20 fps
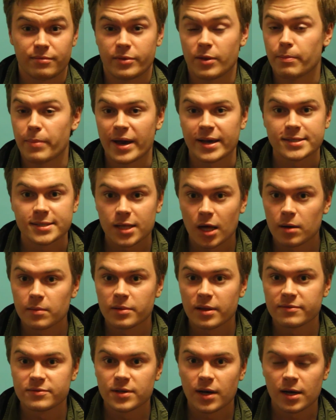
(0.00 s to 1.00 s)
the best
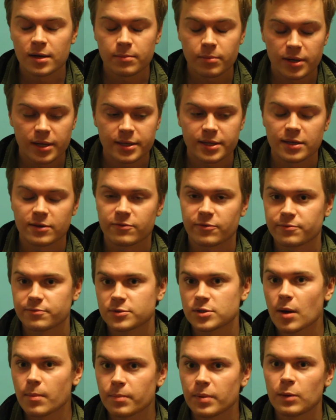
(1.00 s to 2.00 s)
album they've done, but I think
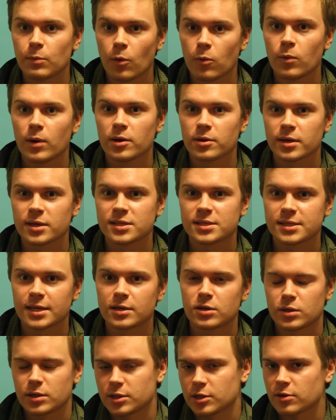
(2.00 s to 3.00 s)
some people will
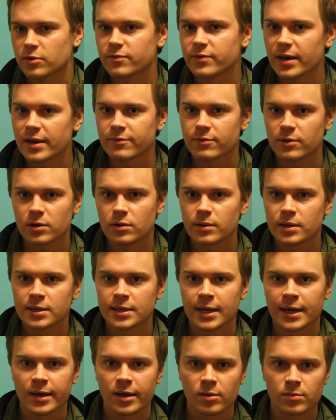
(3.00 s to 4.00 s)
consider it their favorite Green
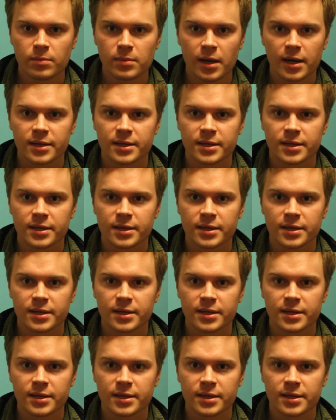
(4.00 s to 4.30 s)
Day album.